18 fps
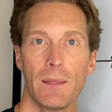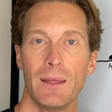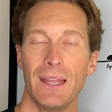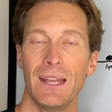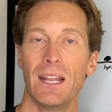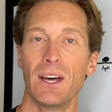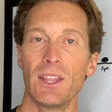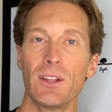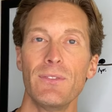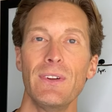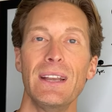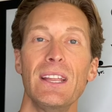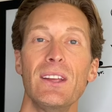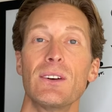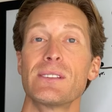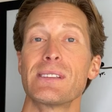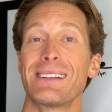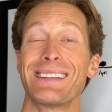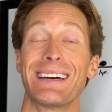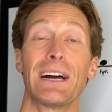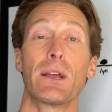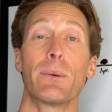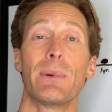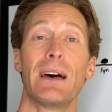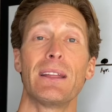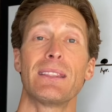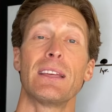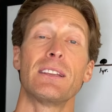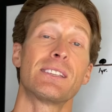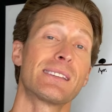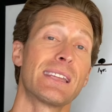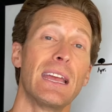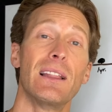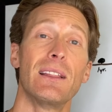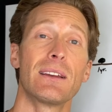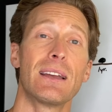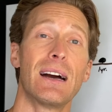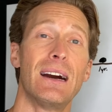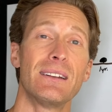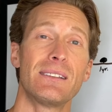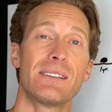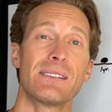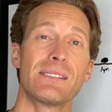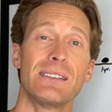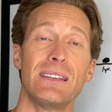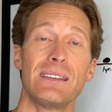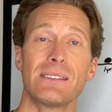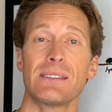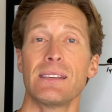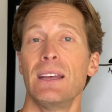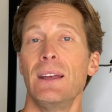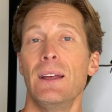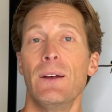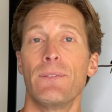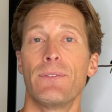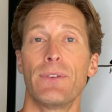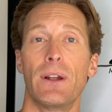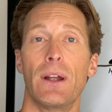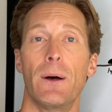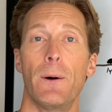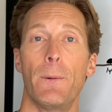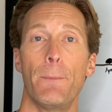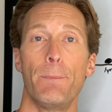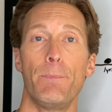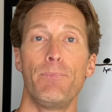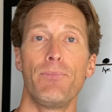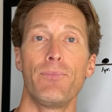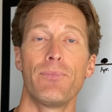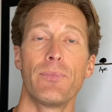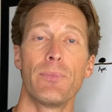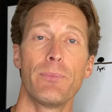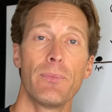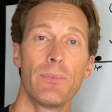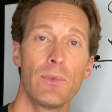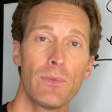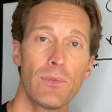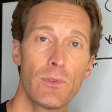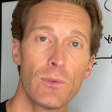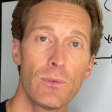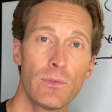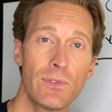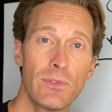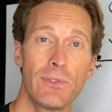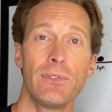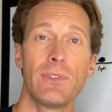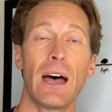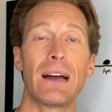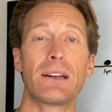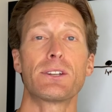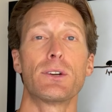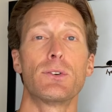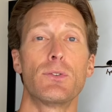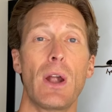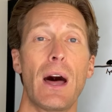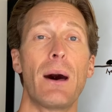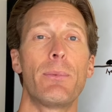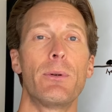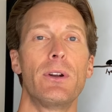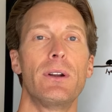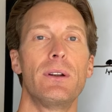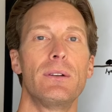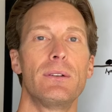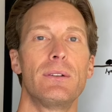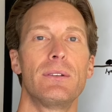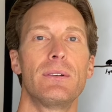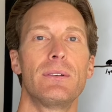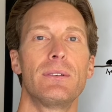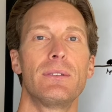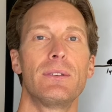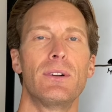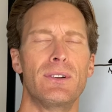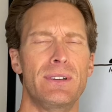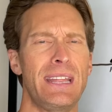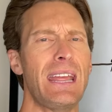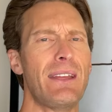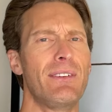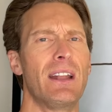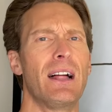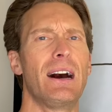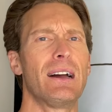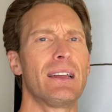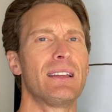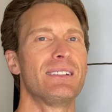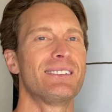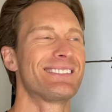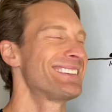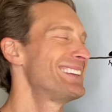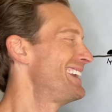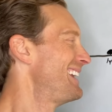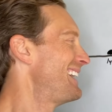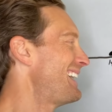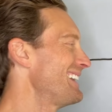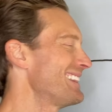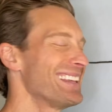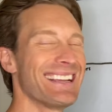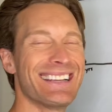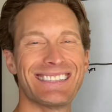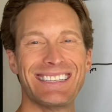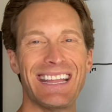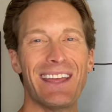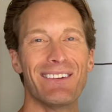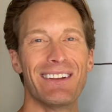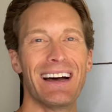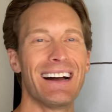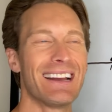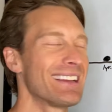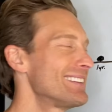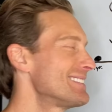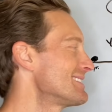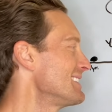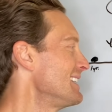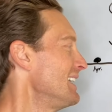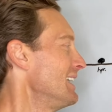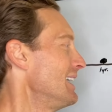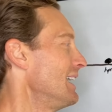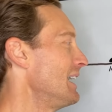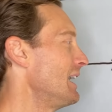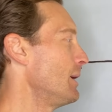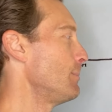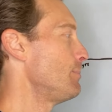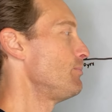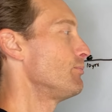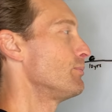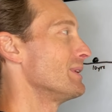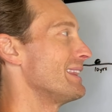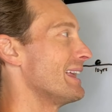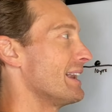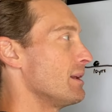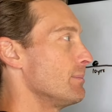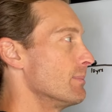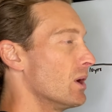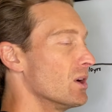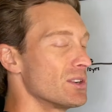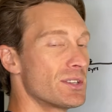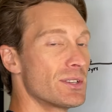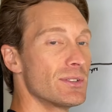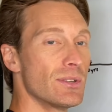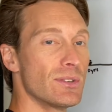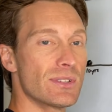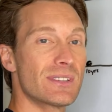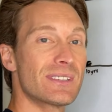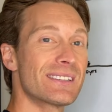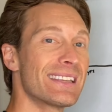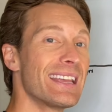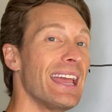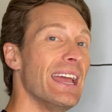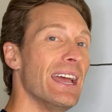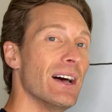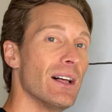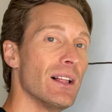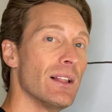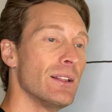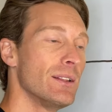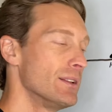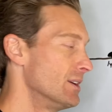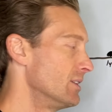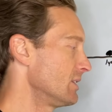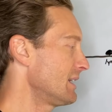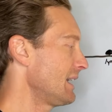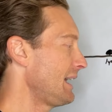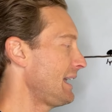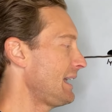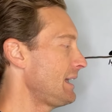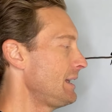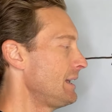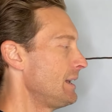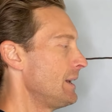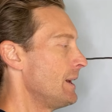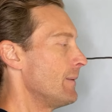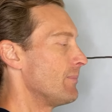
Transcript: In other videos, I talk about that scale of consciousness from Doctor Robert or David Hawkins. I think it's David Hawkins, um, but that emotional scale, okay?